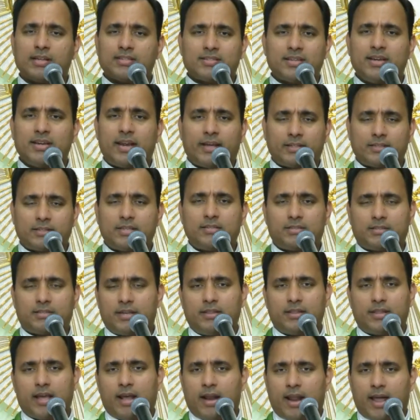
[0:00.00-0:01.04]
doesn't exist
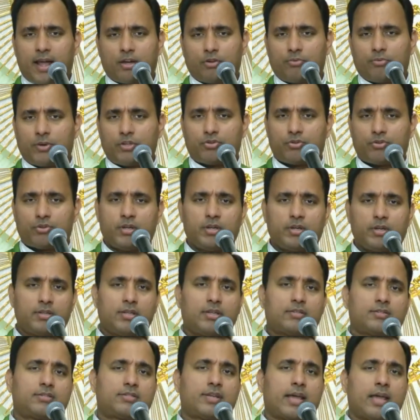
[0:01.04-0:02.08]
in their language.
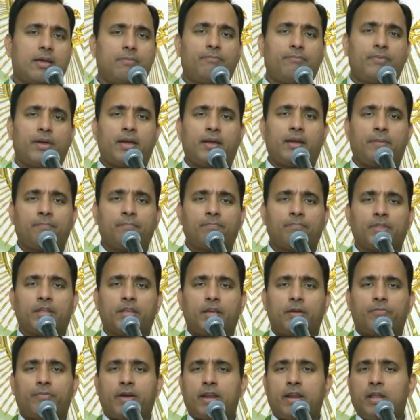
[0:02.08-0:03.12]
The same way,
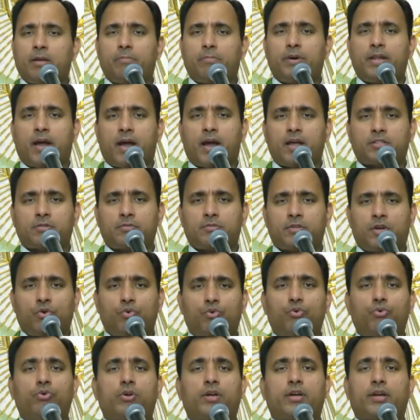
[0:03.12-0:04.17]
if anybody asks
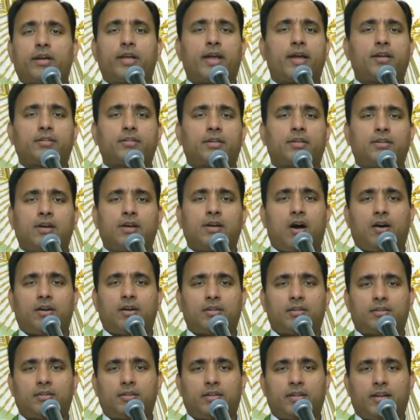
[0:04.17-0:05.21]
who created
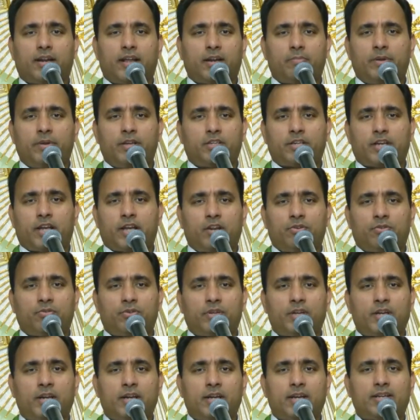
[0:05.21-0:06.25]
God, let me tell
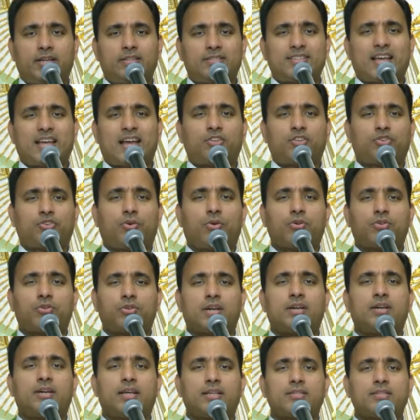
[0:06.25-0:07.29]
you, such
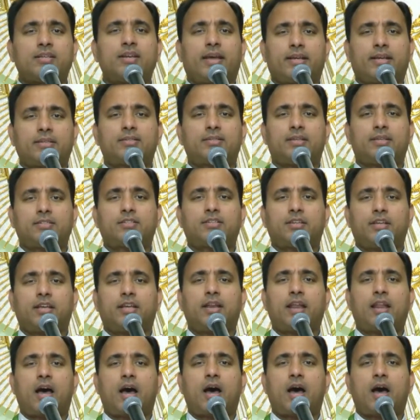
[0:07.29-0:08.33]
question doesn't exist
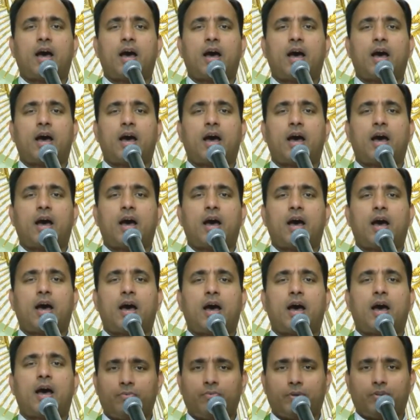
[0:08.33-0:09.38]
in our in our
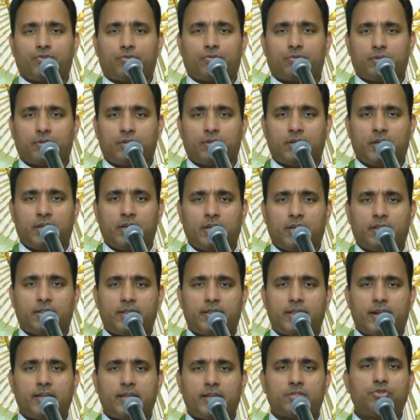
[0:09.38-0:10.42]
language.
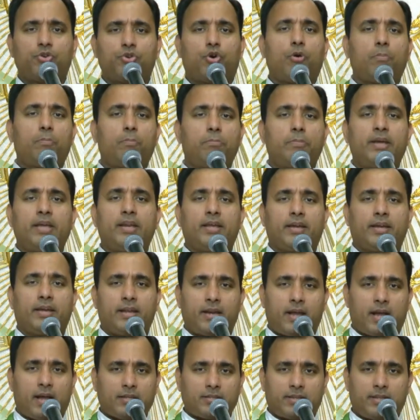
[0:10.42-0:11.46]
There is no meaning
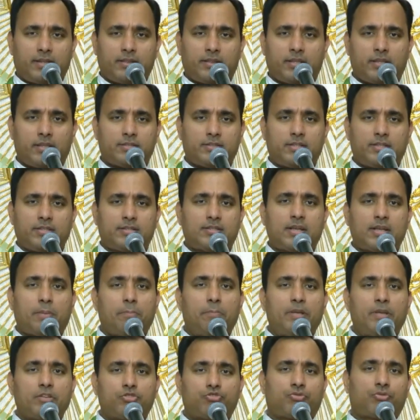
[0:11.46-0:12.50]
in asking this. This is a
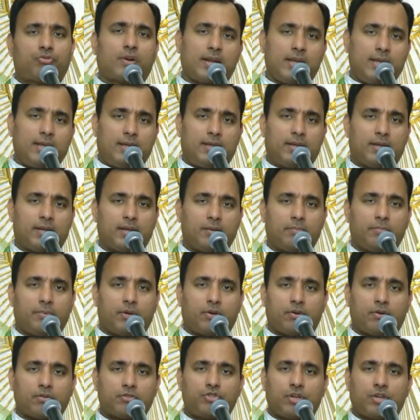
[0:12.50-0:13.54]
mystery
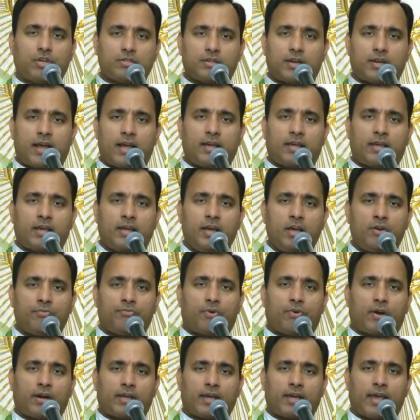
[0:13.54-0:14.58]
because just like
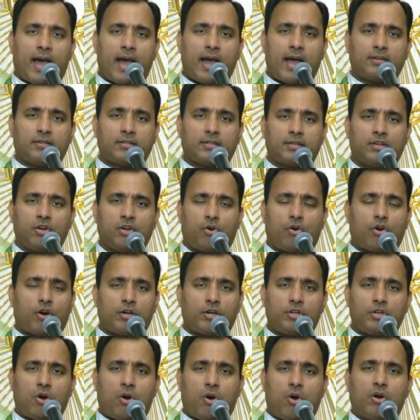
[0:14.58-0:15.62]
for a cat
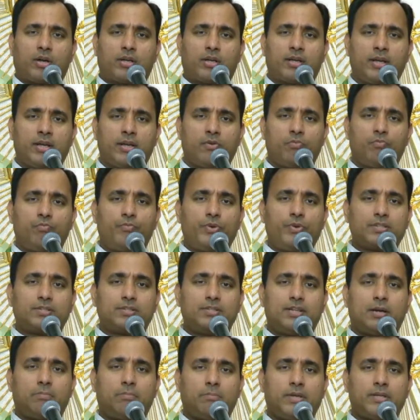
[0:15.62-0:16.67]
or a dog,
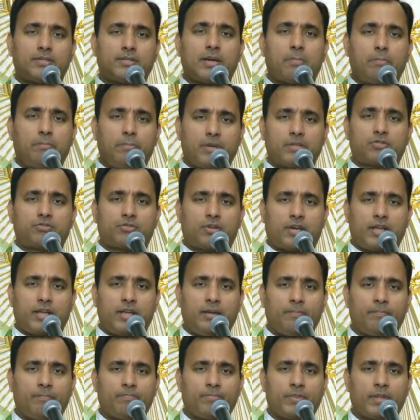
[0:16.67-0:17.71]
wisdom is a
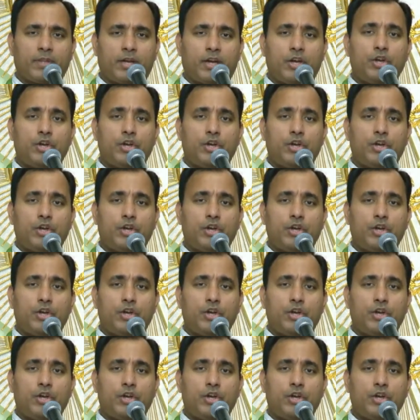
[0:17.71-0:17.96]
mystery,